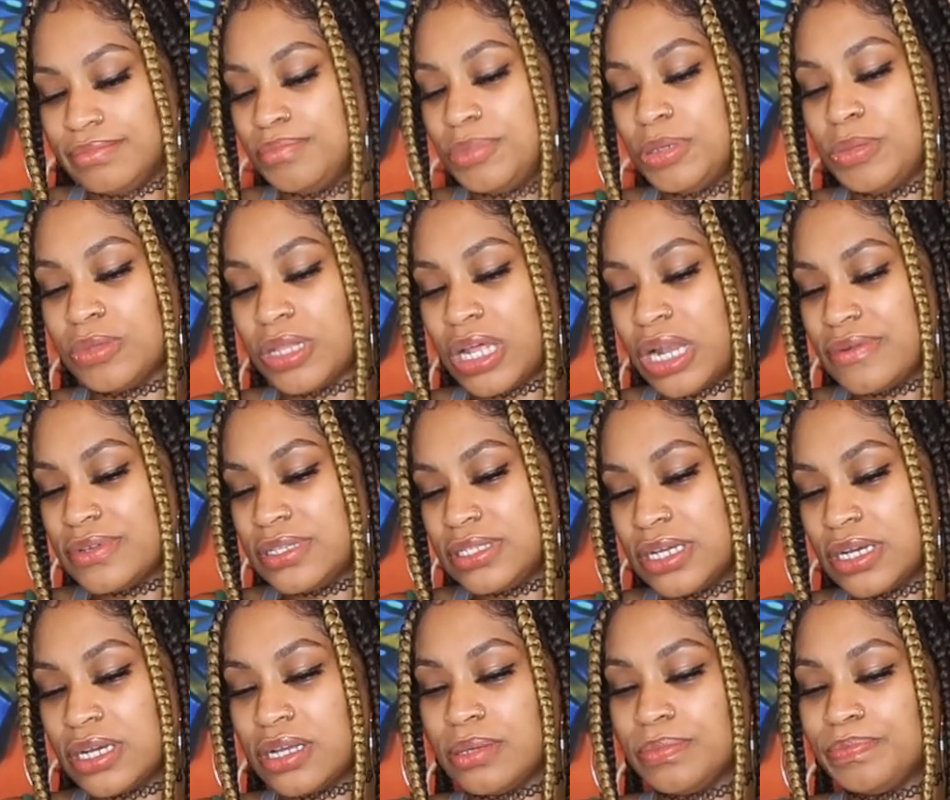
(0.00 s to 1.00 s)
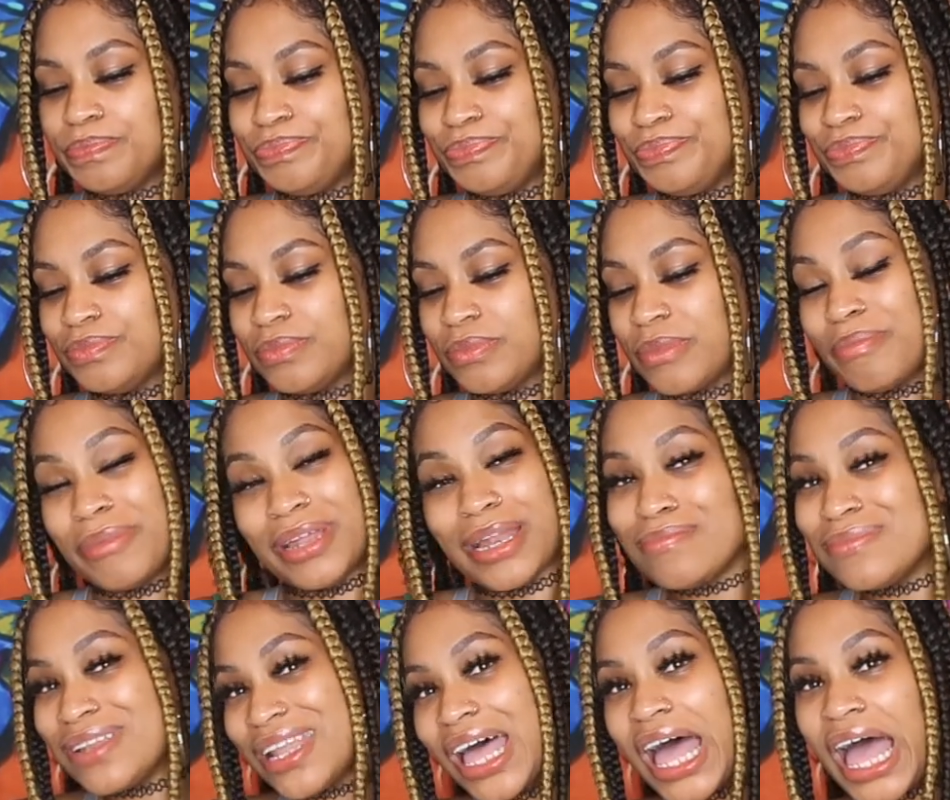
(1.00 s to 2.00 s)
People thought I was stuck up, but
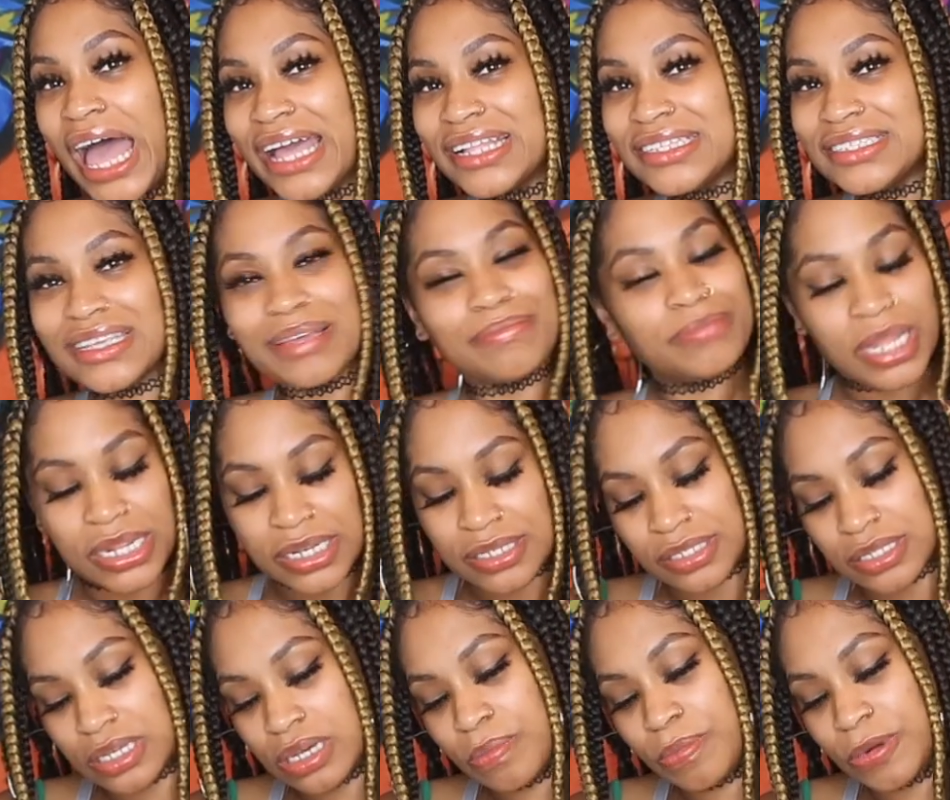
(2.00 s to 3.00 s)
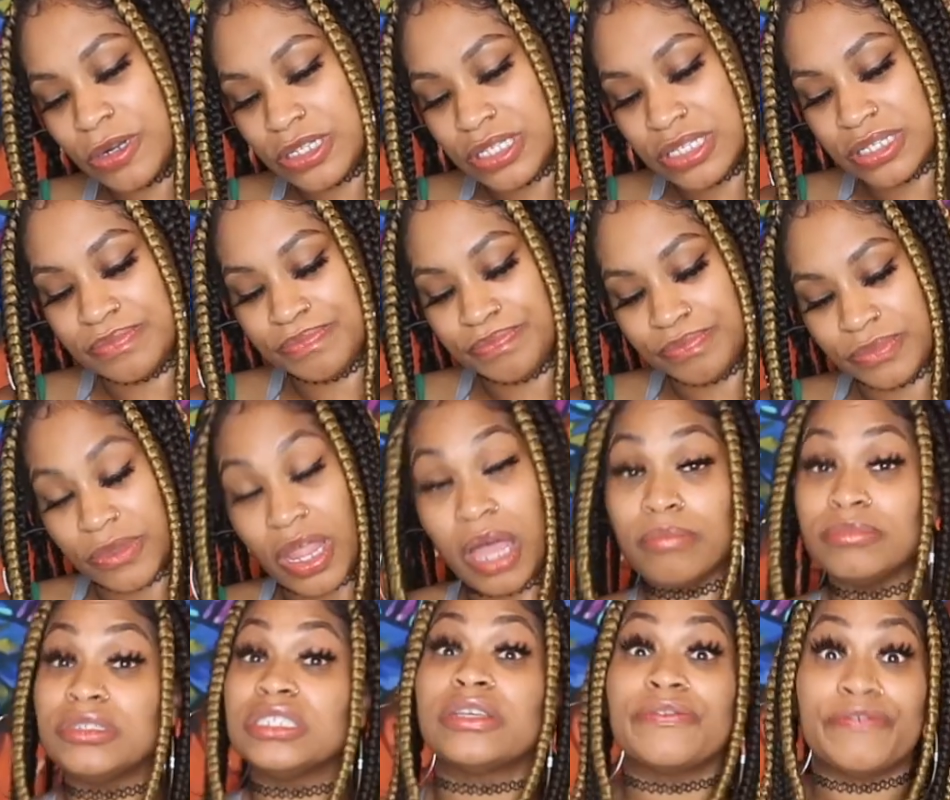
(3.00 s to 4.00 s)
I'm not. I'm not a stuck up person.
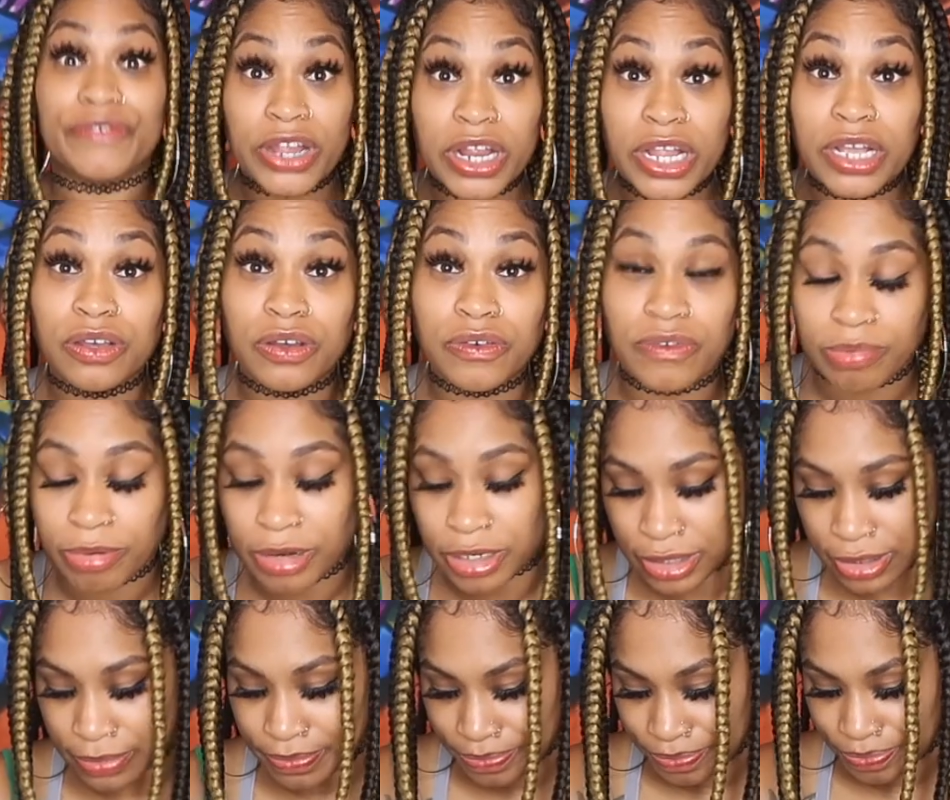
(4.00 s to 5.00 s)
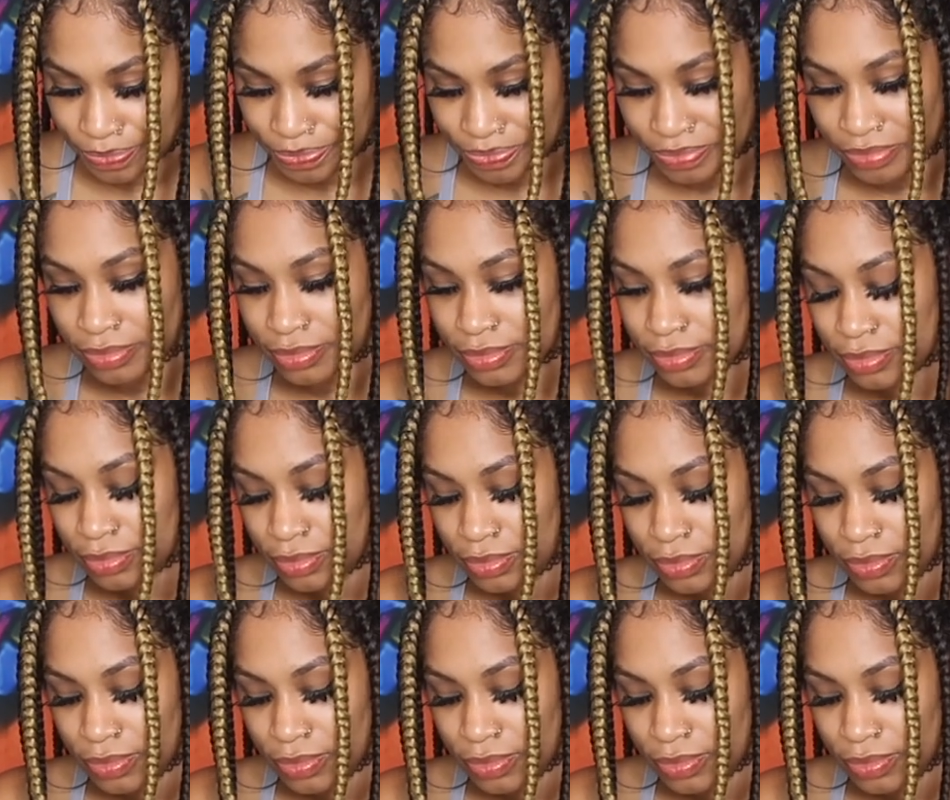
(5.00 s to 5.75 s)
I'm just a very goofy person.